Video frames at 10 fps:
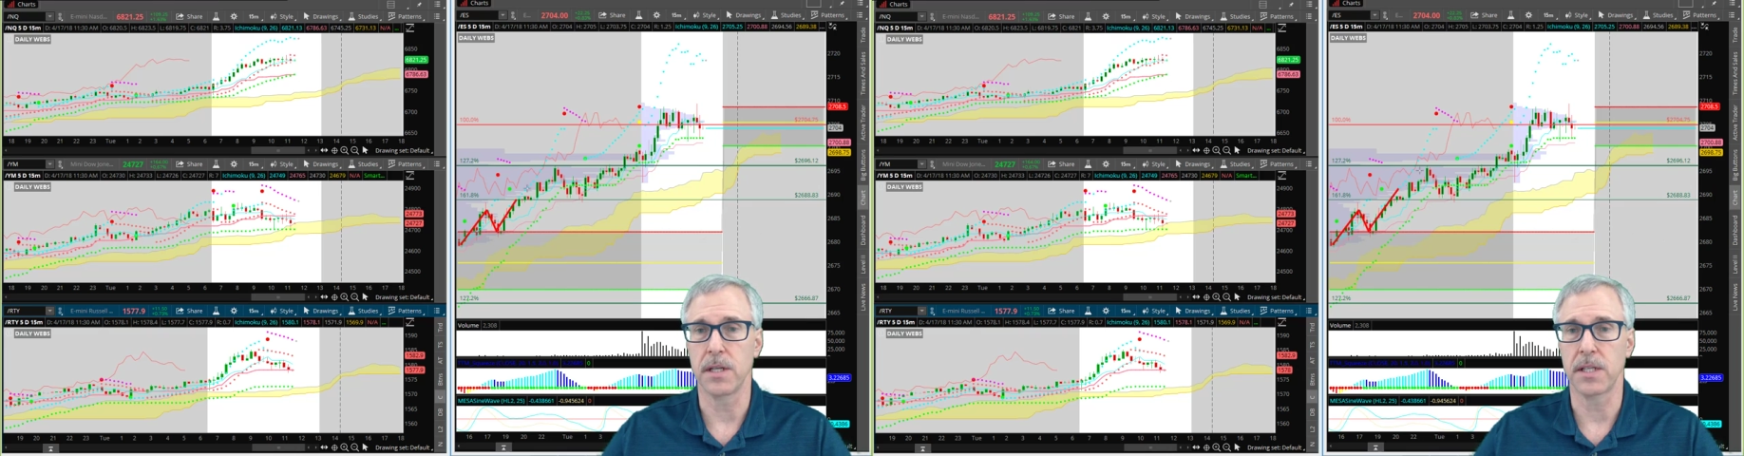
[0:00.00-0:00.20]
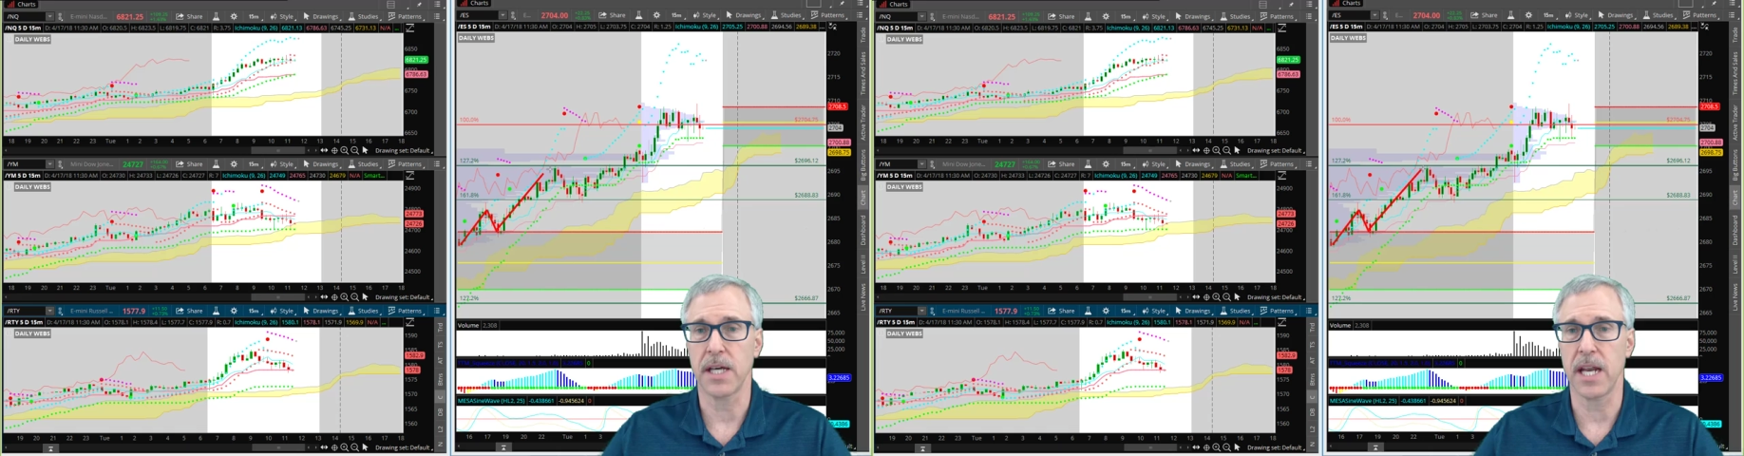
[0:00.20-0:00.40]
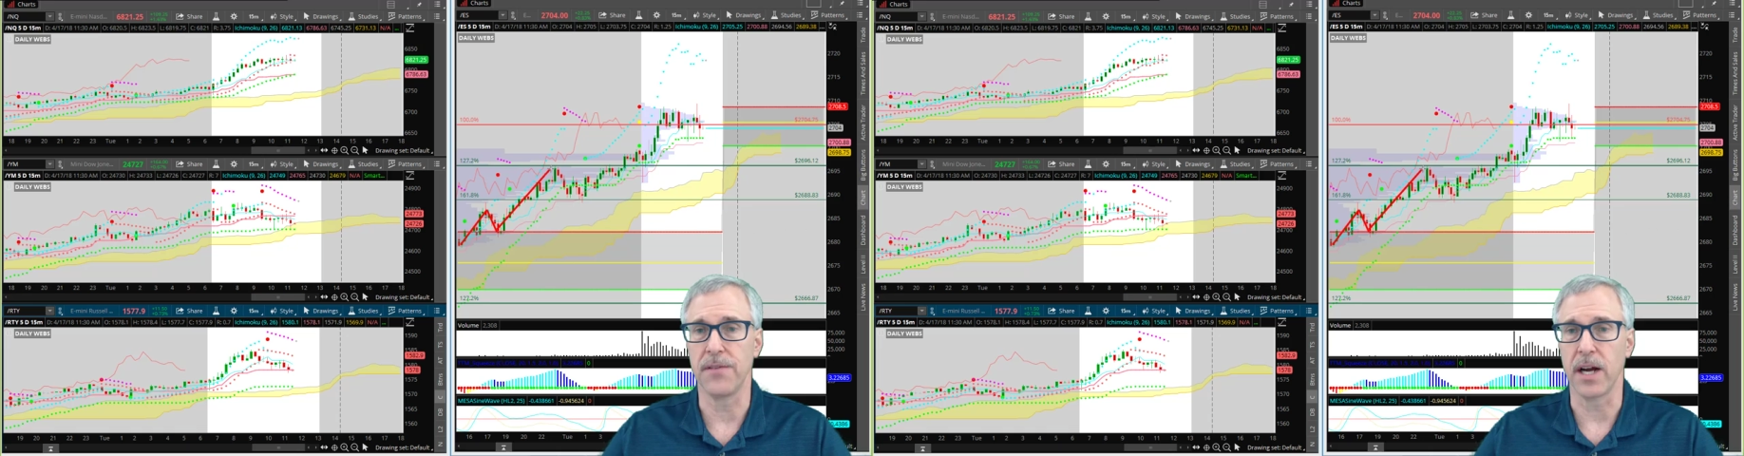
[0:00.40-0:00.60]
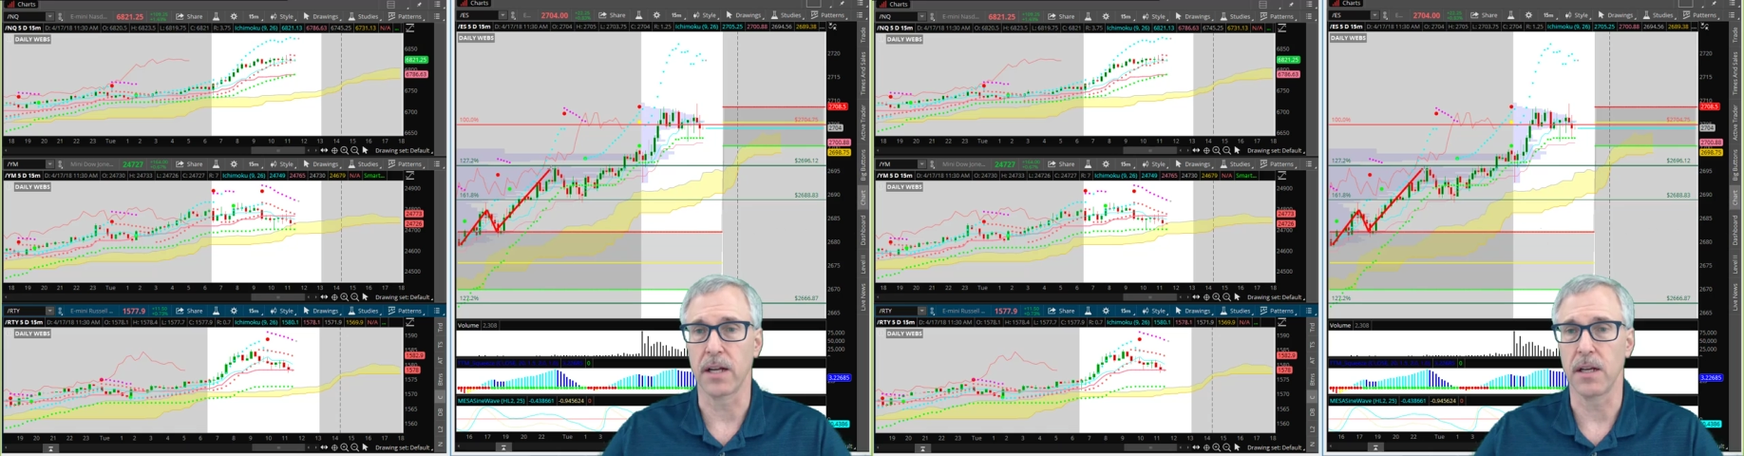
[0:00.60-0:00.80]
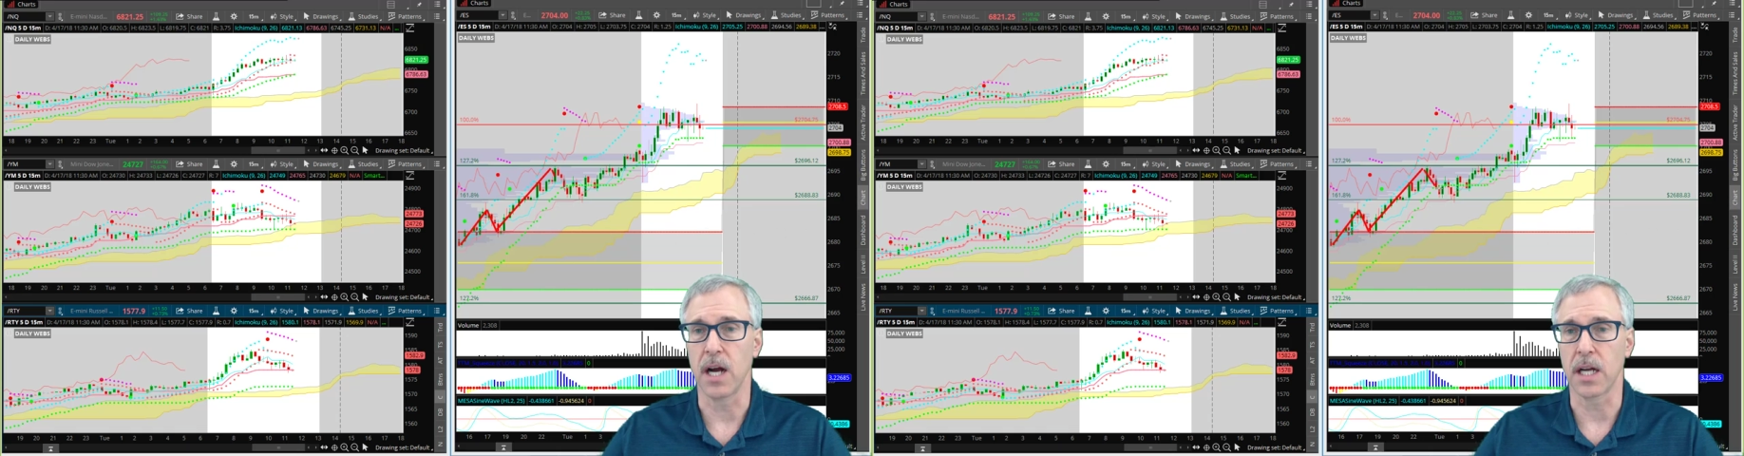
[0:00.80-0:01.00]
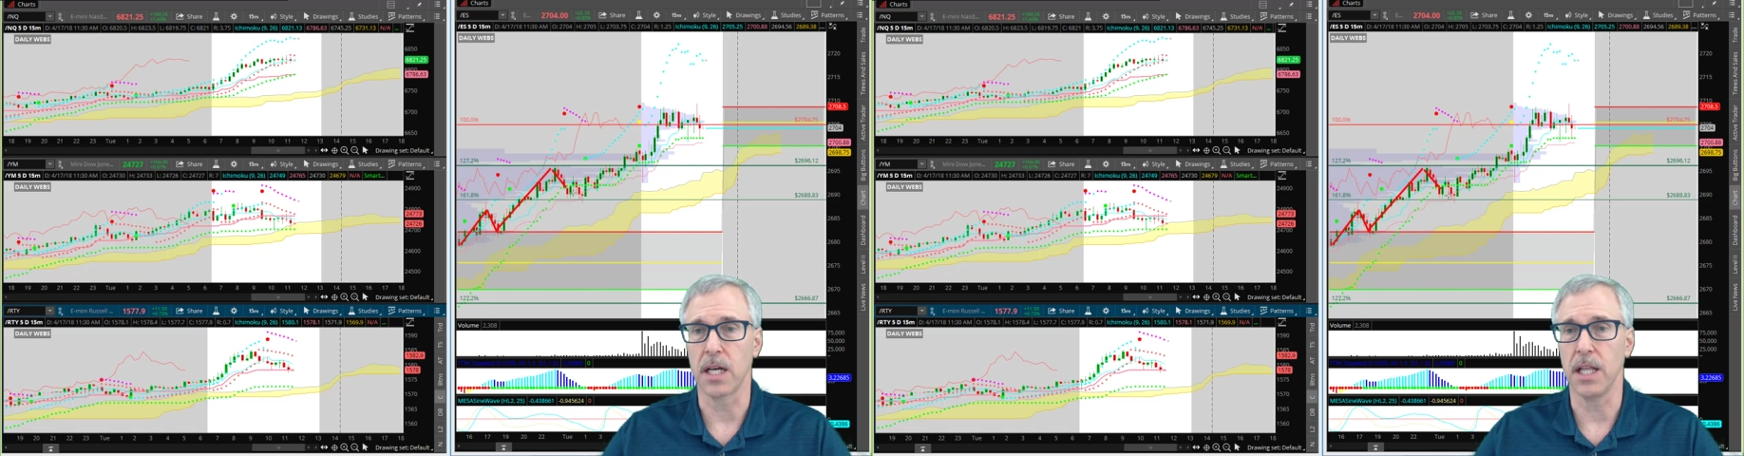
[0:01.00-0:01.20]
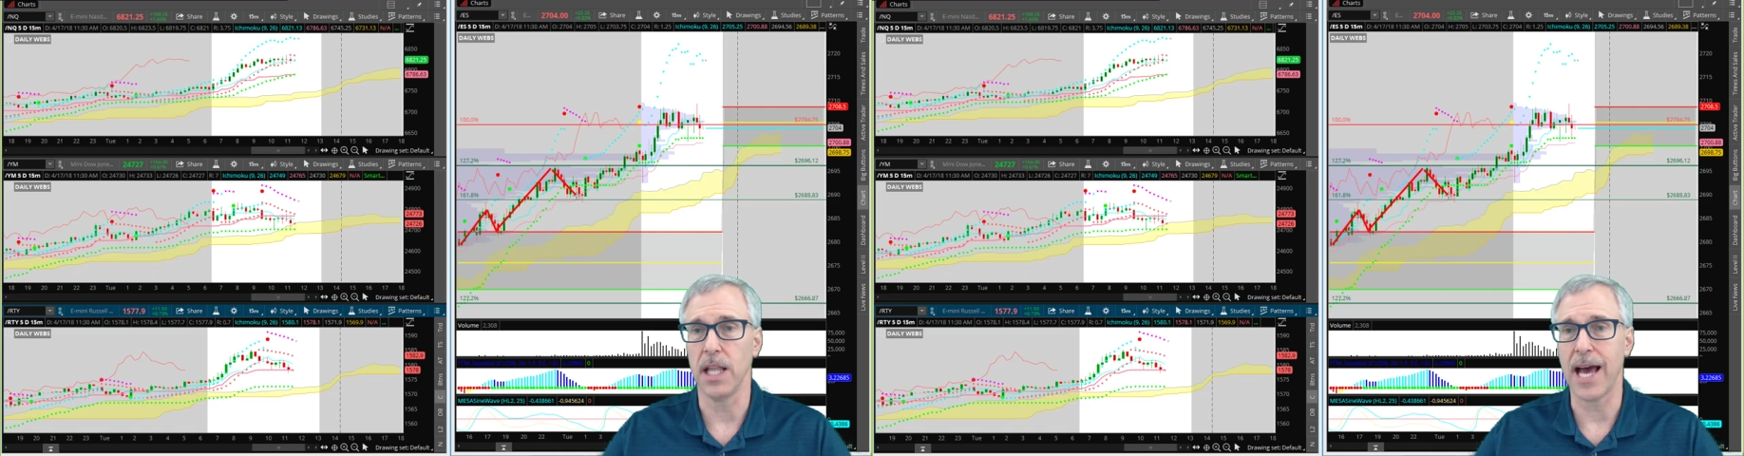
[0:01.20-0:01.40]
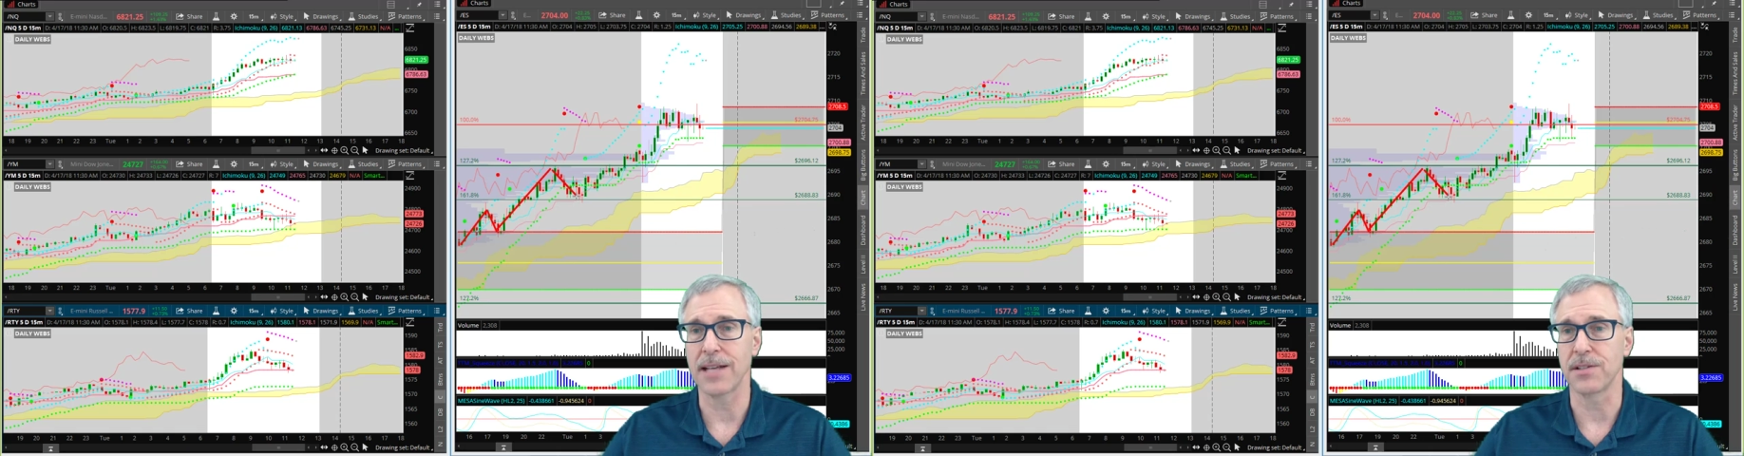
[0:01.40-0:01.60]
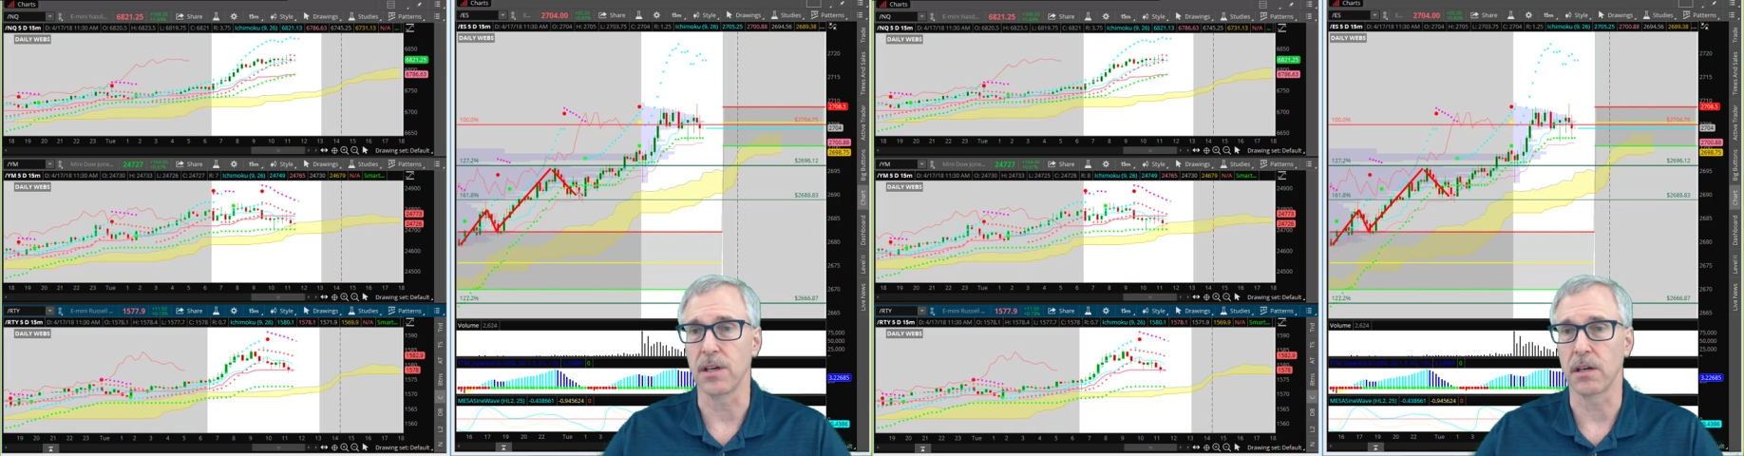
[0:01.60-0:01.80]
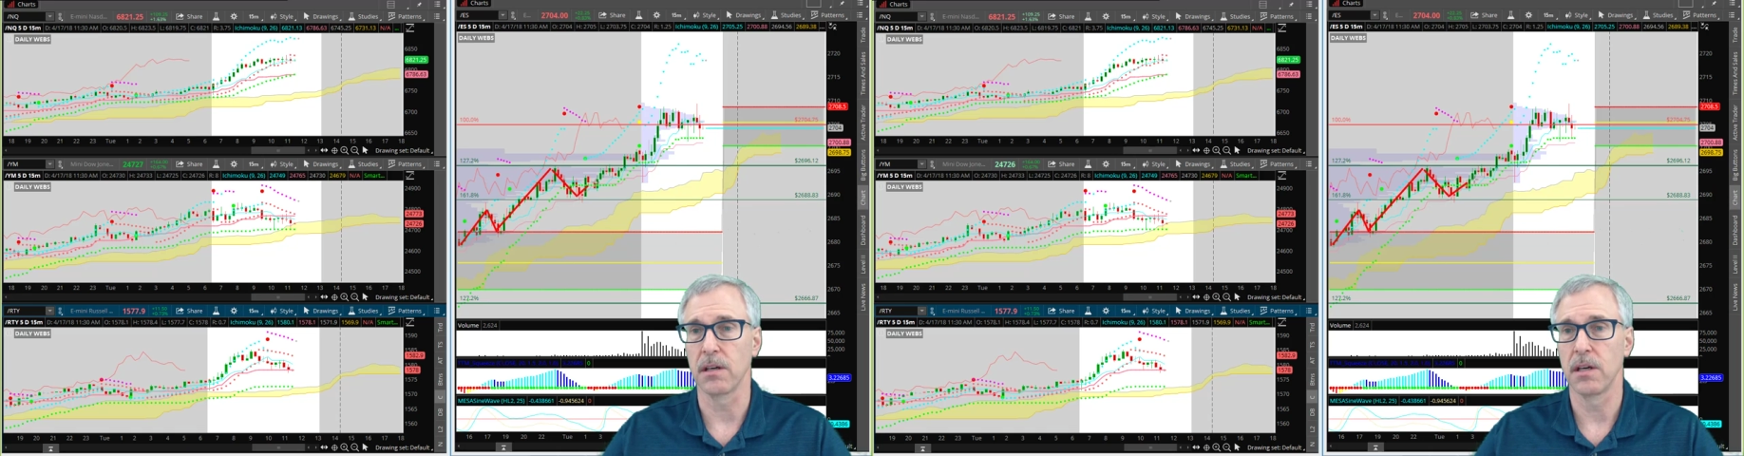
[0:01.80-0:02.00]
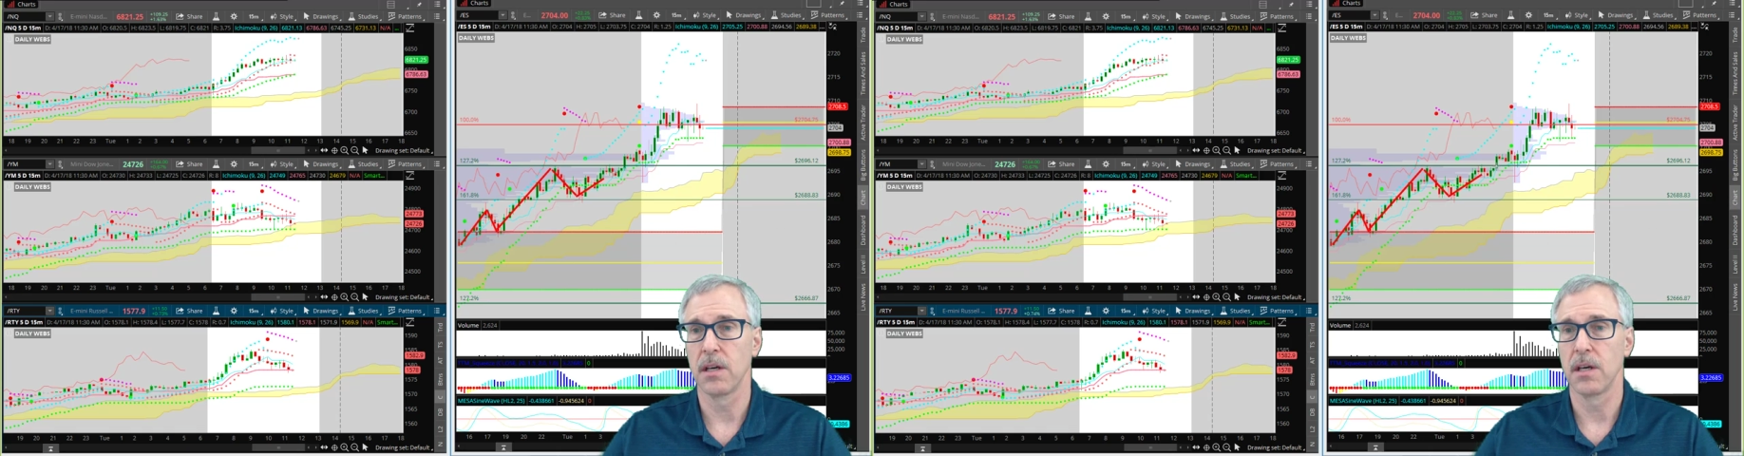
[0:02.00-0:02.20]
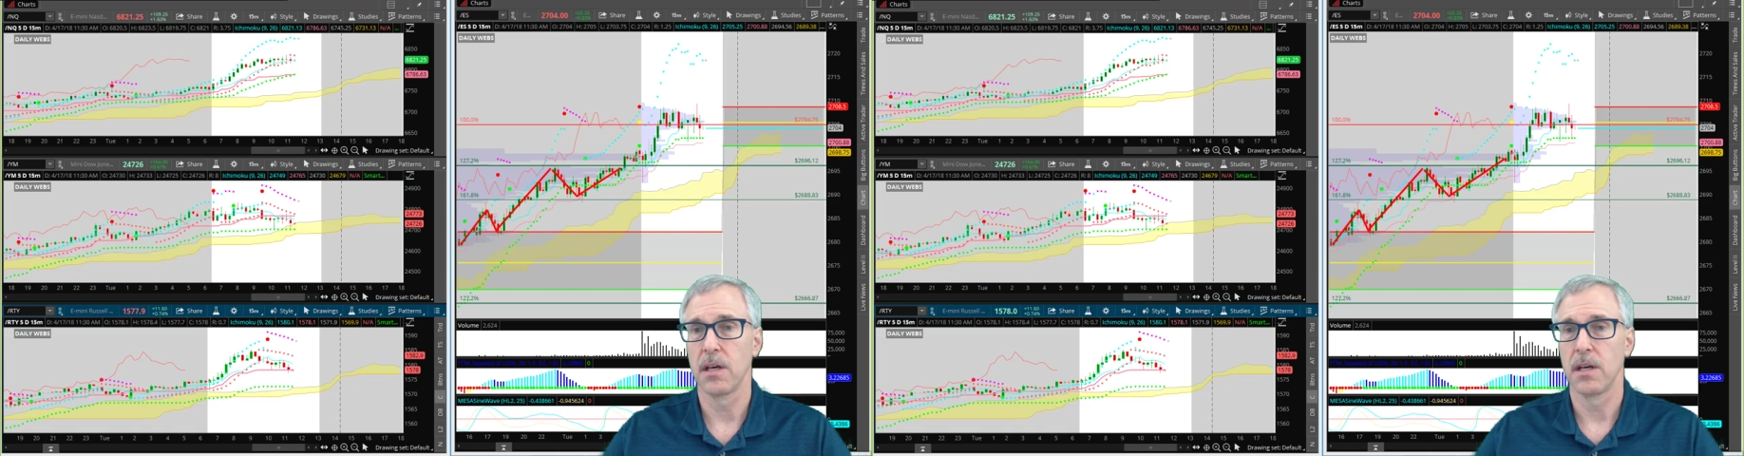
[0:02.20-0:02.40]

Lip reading: did kind of a classic,